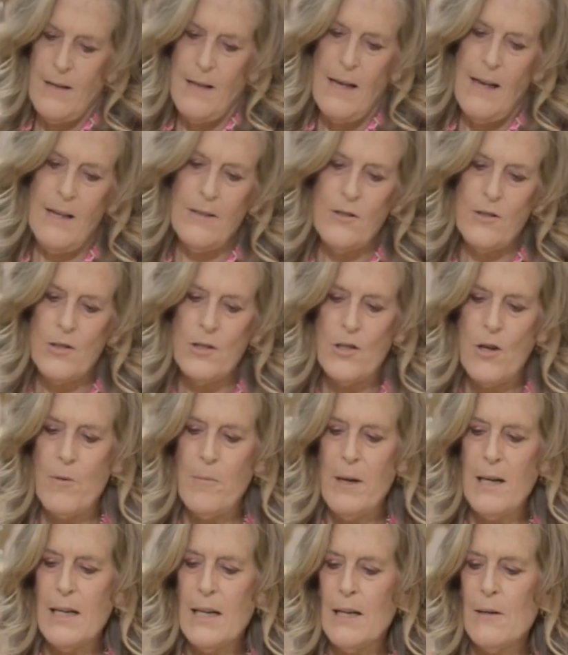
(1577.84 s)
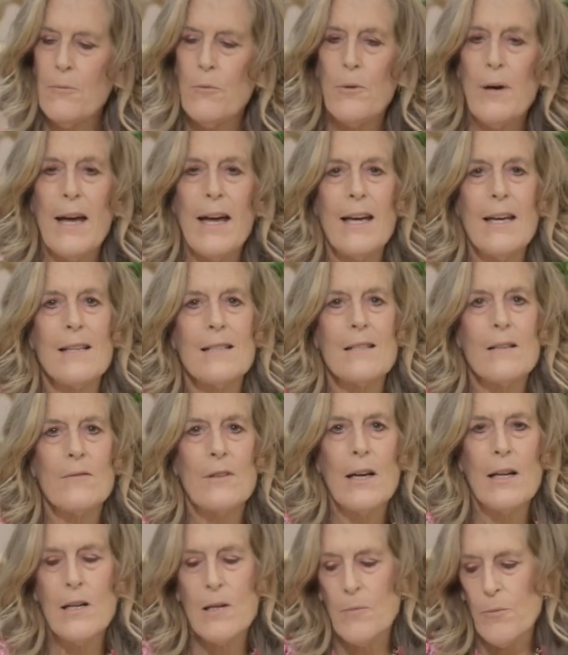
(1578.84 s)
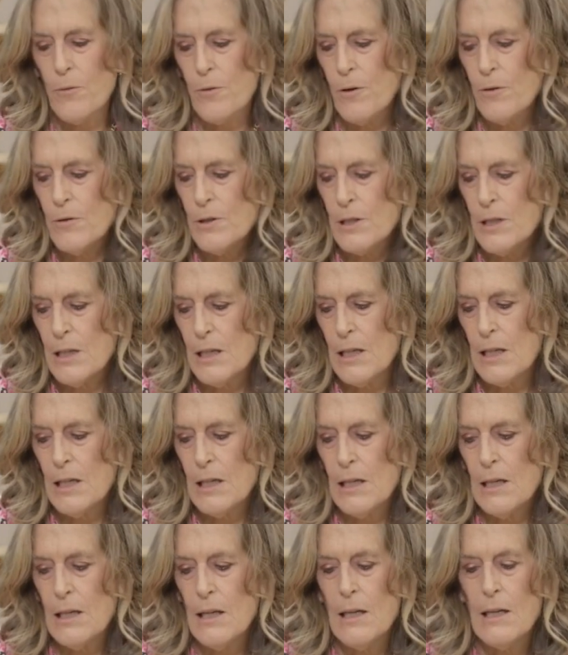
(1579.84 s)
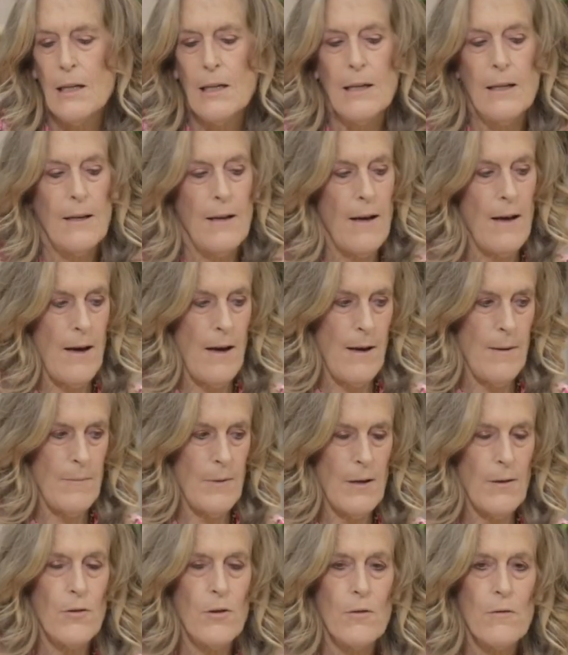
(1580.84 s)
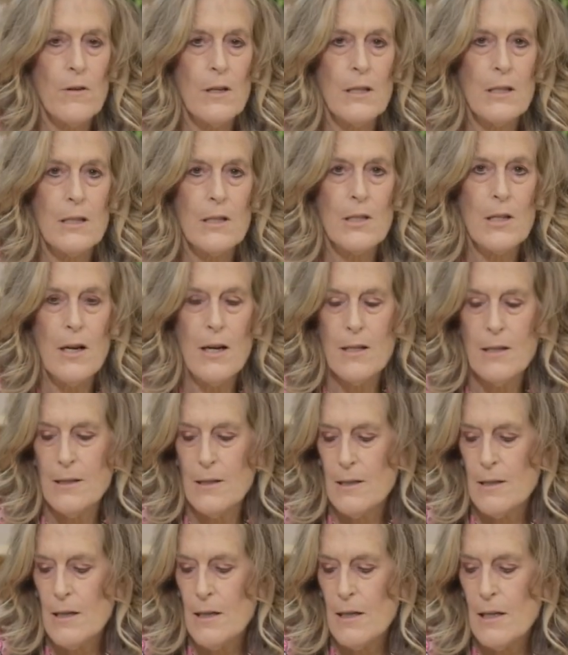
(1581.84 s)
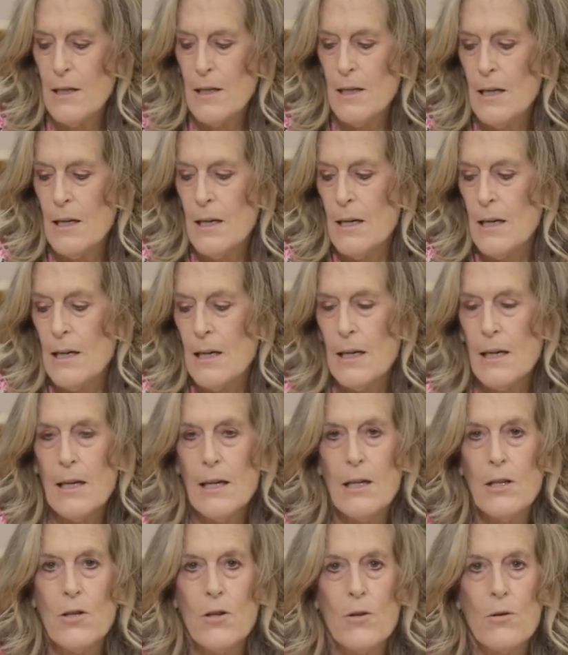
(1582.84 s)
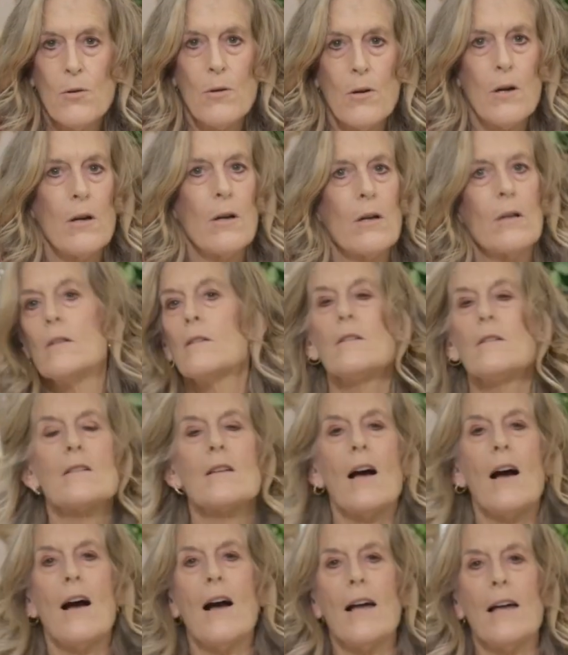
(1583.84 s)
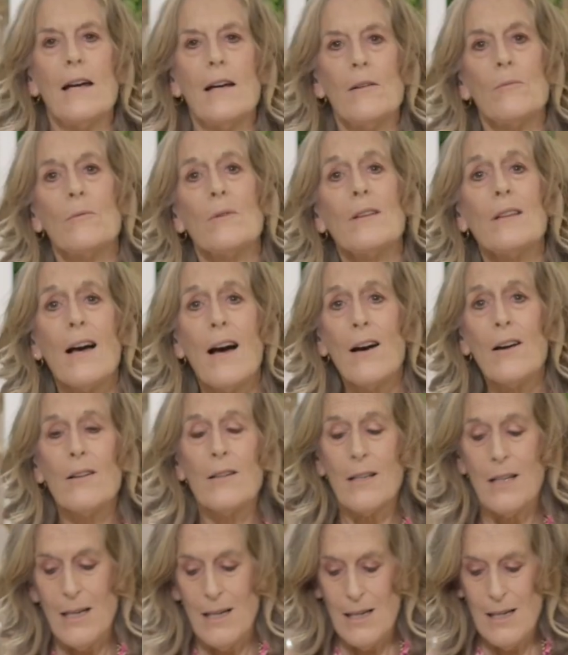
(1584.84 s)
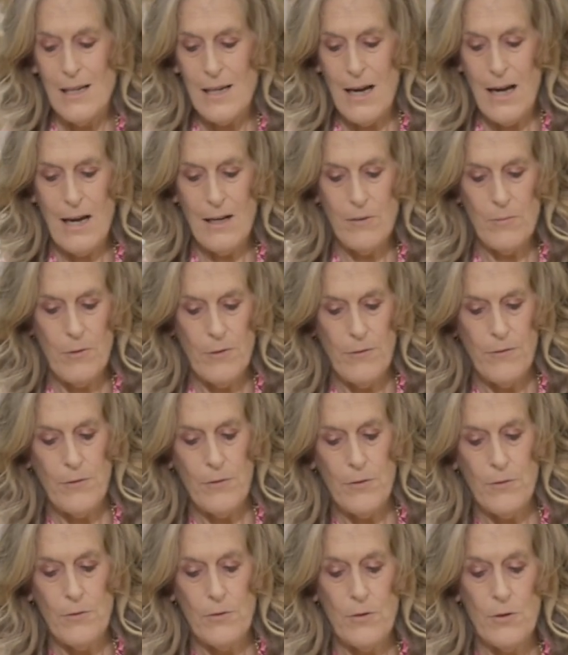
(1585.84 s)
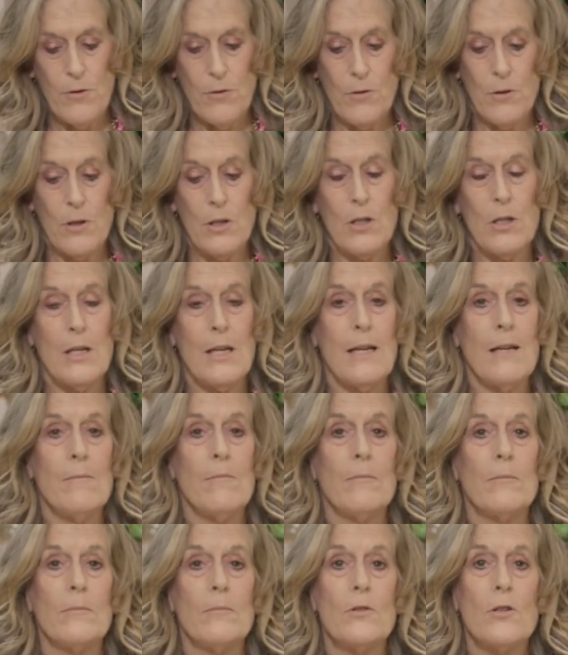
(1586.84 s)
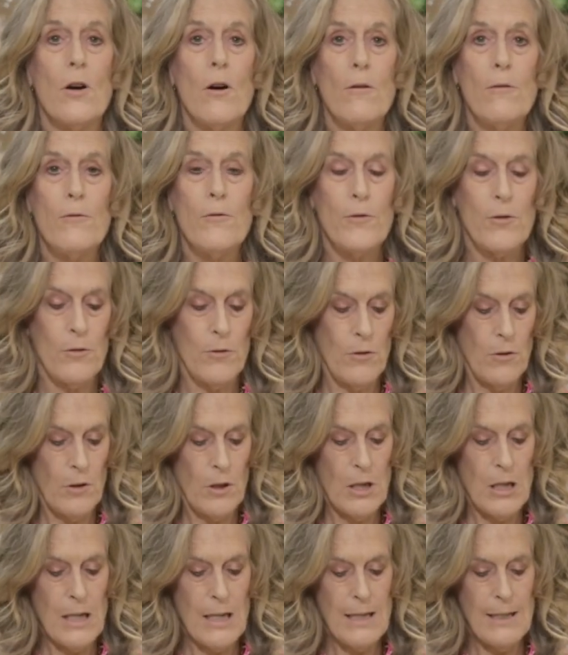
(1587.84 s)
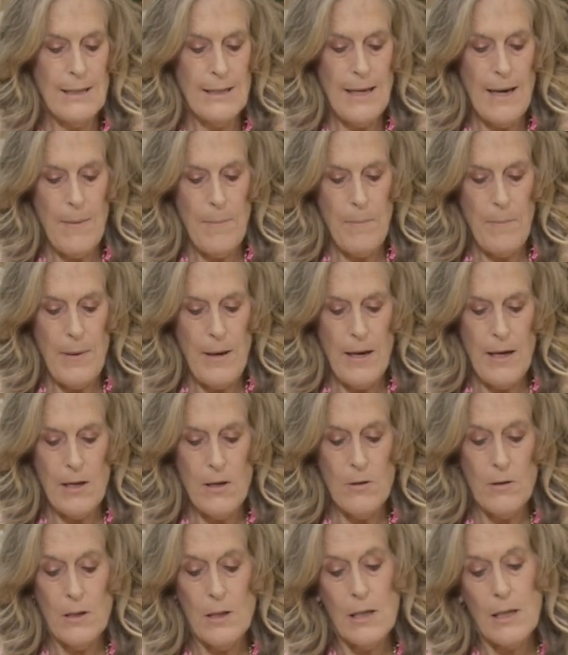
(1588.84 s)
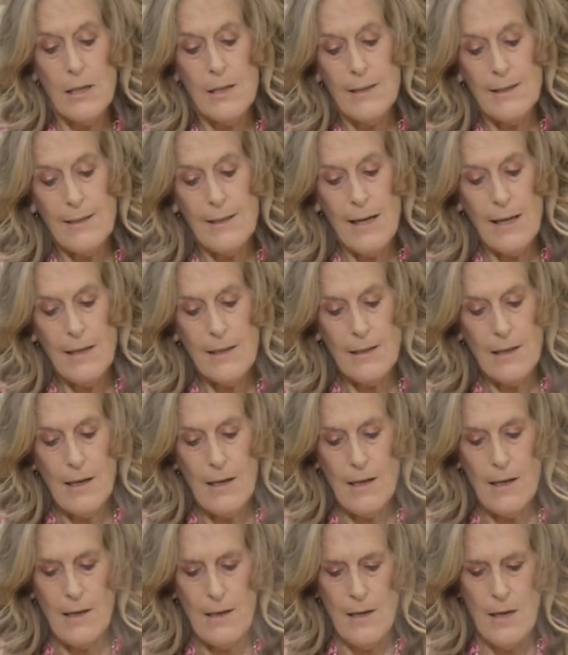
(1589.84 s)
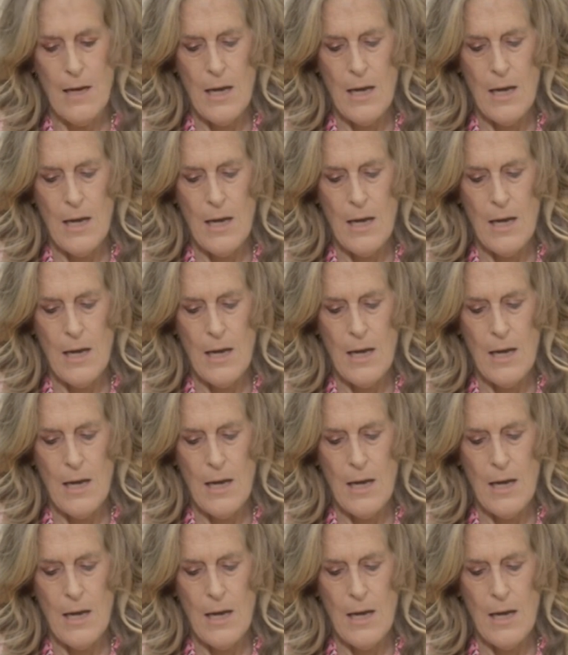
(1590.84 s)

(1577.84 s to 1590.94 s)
And there's so many ways of getting protein, if you read the China study, in your diet without eating animal food. You can eat tofu, you can eat tempeh, you can eat seitan,